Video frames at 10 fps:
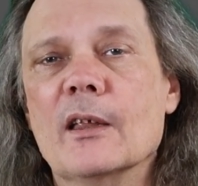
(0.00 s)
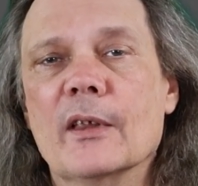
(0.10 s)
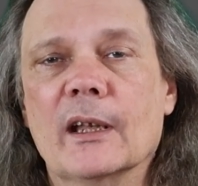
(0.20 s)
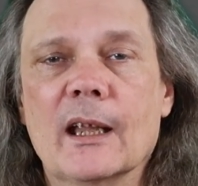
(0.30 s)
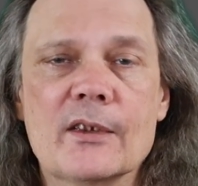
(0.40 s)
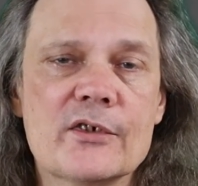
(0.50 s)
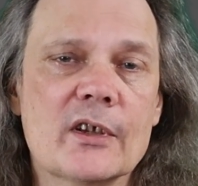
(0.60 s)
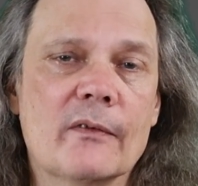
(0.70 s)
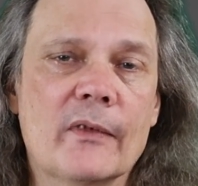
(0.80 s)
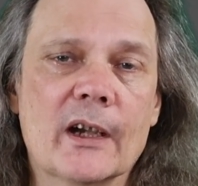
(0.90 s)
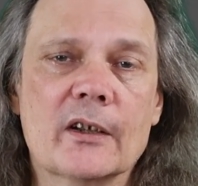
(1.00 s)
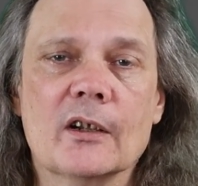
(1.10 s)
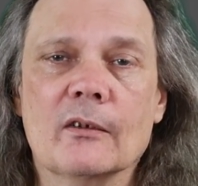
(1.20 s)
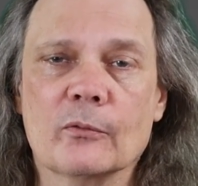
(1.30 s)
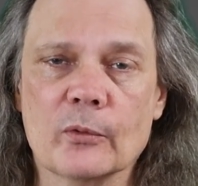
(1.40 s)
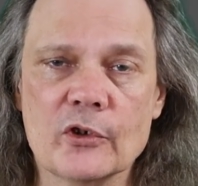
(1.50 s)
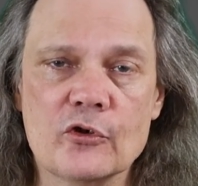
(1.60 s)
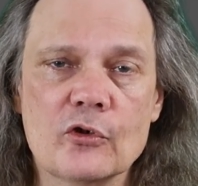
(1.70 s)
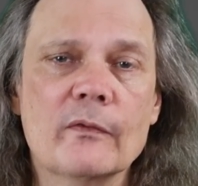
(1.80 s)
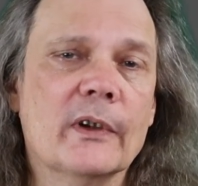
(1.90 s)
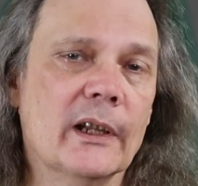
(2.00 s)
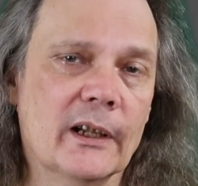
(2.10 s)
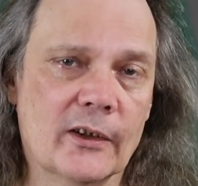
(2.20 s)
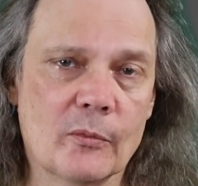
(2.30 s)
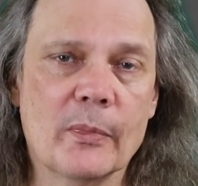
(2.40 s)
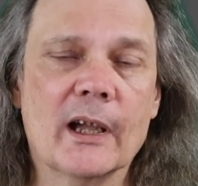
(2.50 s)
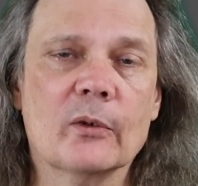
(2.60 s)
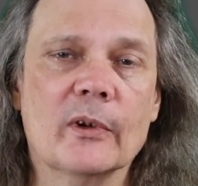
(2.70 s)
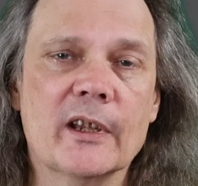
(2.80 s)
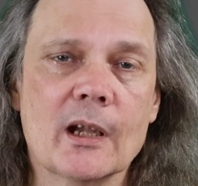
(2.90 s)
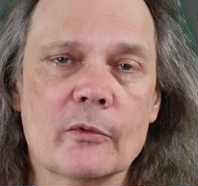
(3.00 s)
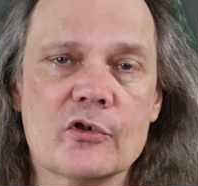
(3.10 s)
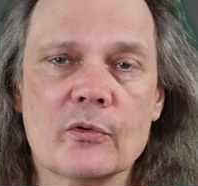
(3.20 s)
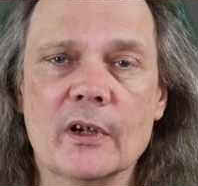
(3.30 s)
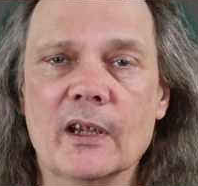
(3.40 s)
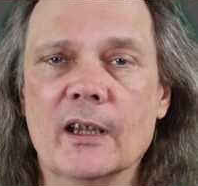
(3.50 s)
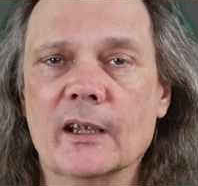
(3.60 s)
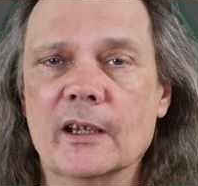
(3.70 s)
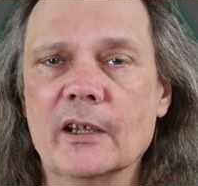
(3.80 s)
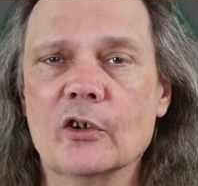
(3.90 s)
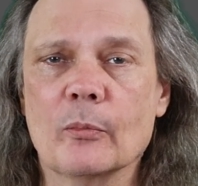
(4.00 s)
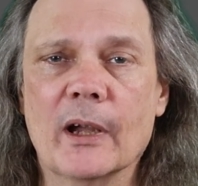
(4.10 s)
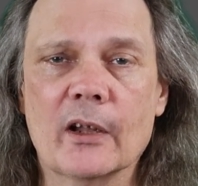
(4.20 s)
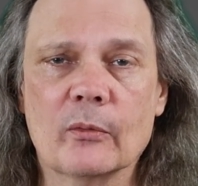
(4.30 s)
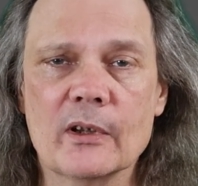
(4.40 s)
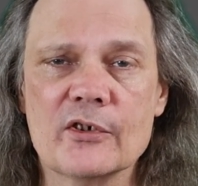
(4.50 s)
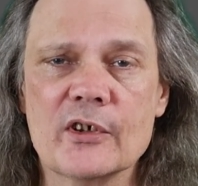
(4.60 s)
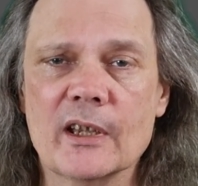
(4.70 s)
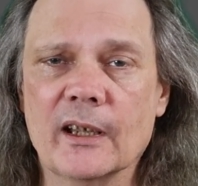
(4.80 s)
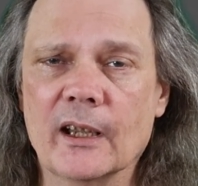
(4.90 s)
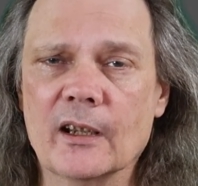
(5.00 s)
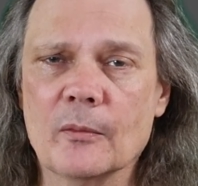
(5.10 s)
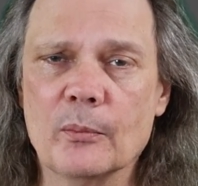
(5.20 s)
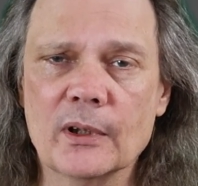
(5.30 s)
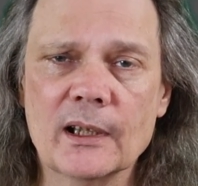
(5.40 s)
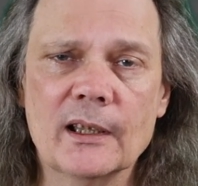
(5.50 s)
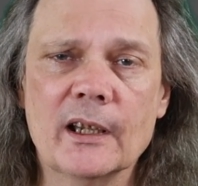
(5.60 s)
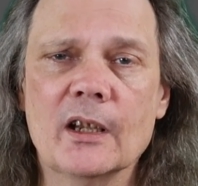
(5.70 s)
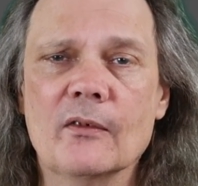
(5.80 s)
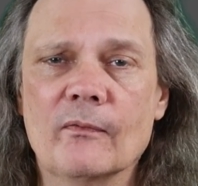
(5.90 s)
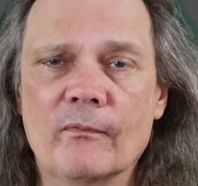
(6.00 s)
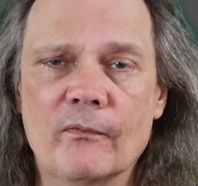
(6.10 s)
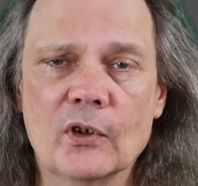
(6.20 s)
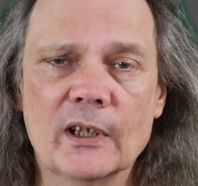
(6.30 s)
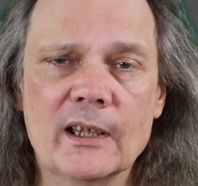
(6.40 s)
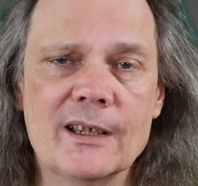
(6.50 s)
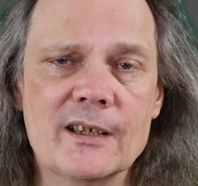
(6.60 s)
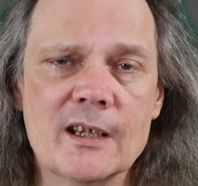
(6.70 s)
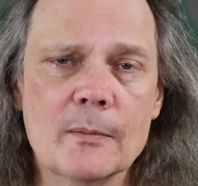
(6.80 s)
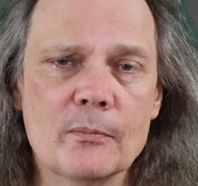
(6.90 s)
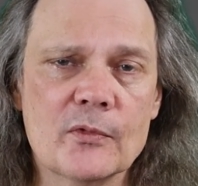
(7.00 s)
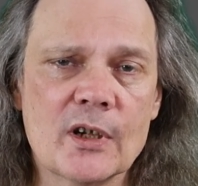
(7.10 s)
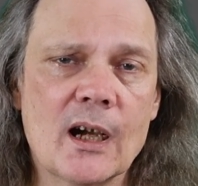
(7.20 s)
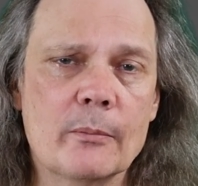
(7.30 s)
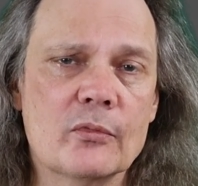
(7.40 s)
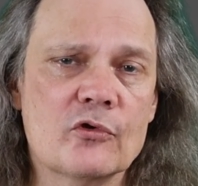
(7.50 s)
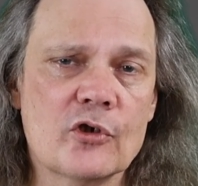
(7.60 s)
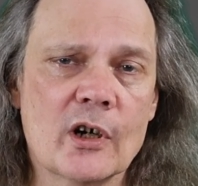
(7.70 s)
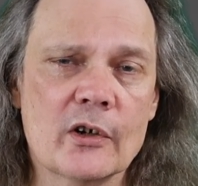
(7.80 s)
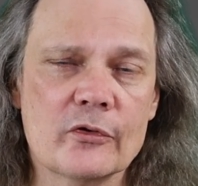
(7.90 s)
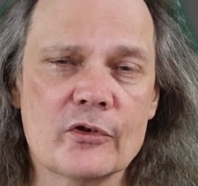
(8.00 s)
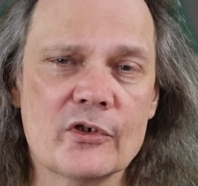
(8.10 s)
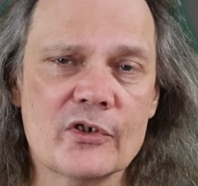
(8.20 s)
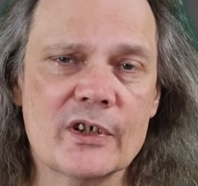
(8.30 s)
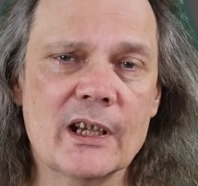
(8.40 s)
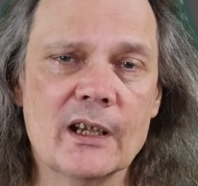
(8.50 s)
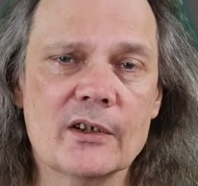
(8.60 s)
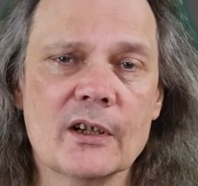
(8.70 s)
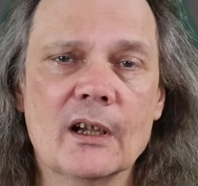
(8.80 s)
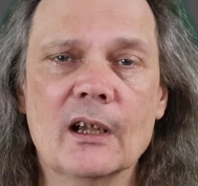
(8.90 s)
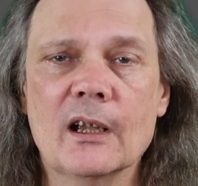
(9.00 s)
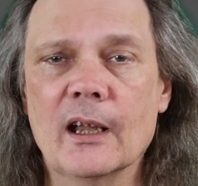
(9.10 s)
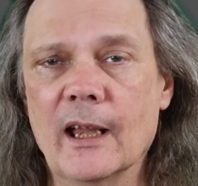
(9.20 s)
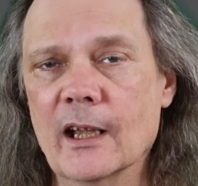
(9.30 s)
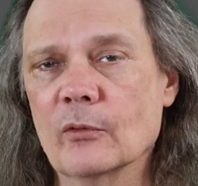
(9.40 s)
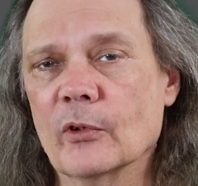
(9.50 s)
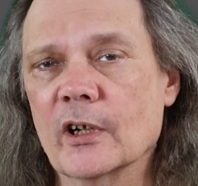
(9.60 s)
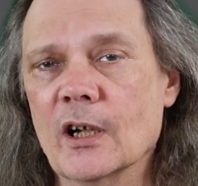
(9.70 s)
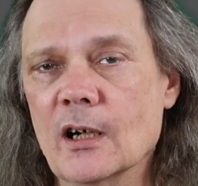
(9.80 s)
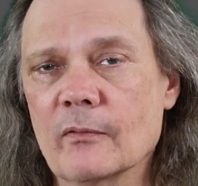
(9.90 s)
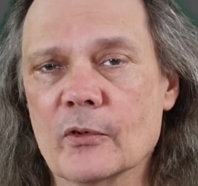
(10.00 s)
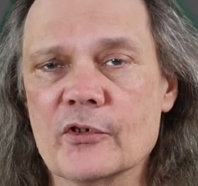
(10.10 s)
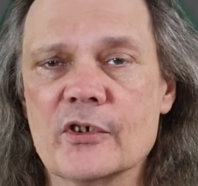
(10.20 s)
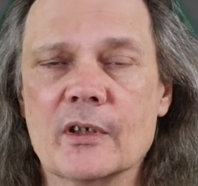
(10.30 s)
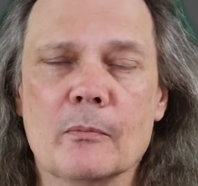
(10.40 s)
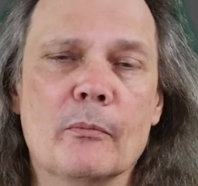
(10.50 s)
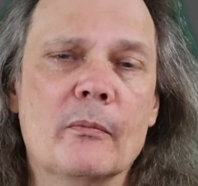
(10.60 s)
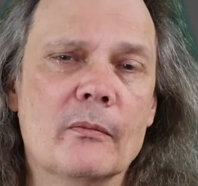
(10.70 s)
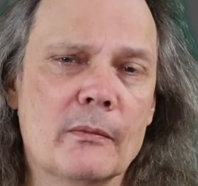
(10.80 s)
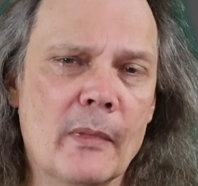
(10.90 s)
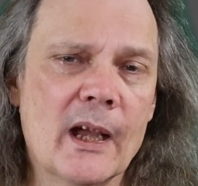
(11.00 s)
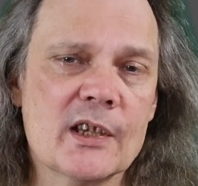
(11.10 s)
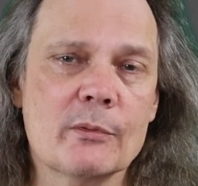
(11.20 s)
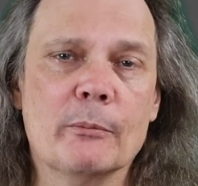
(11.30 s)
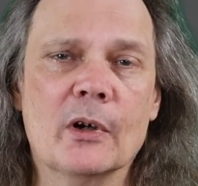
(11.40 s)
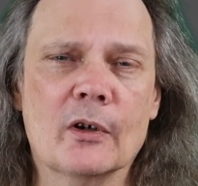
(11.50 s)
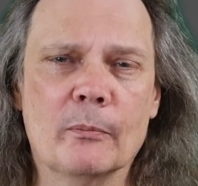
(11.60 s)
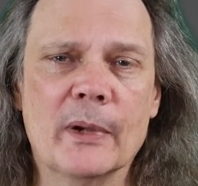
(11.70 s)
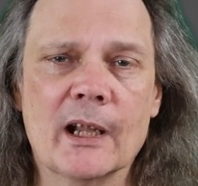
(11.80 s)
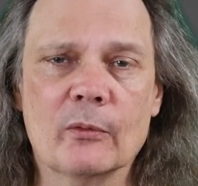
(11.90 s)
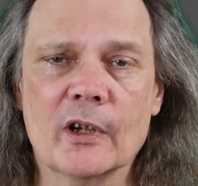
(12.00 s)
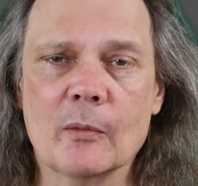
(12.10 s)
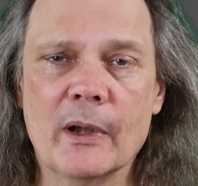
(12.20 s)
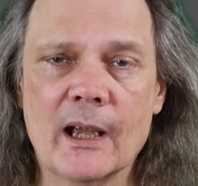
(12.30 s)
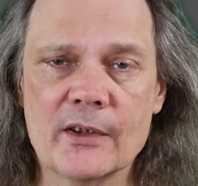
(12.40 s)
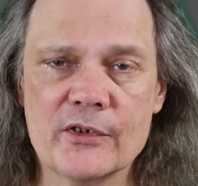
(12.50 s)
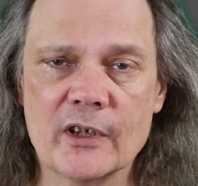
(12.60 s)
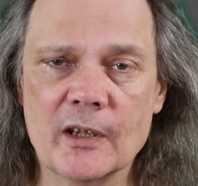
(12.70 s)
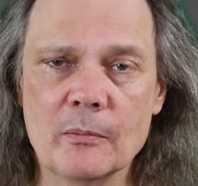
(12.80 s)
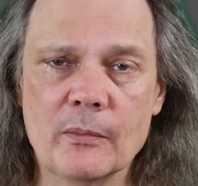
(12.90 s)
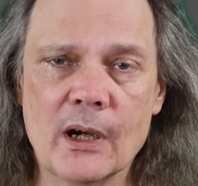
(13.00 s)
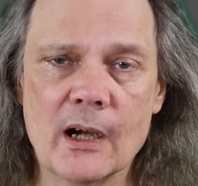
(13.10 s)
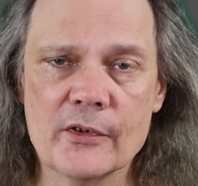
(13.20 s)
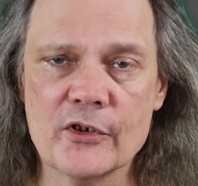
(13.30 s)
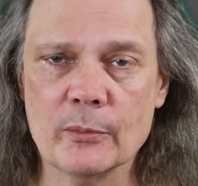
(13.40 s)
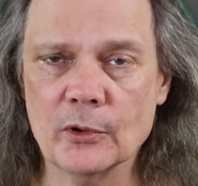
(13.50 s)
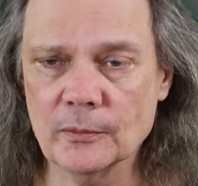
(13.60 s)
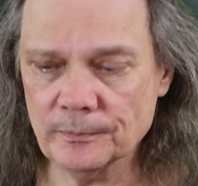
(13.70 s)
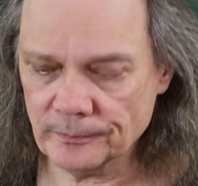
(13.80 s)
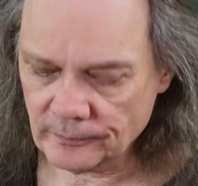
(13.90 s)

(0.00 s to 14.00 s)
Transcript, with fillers: that has the effect of rejuvenating the battery chemistry and getting your batteries in a completely, fully tip top charged state and recovers the maximum amount of battery capacity possible.